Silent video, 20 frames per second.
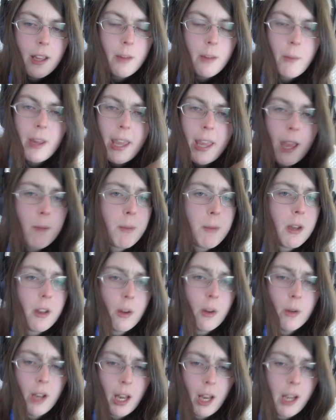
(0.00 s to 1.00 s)
We can't be
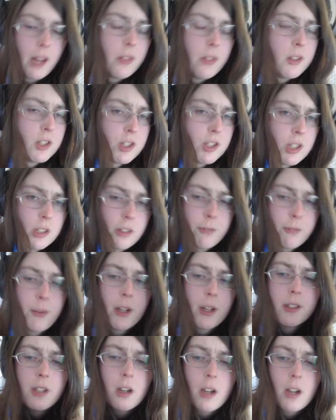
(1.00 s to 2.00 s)
doing any of this shit to
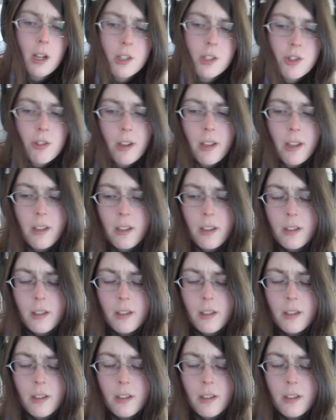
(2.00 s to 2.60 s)
fix our country.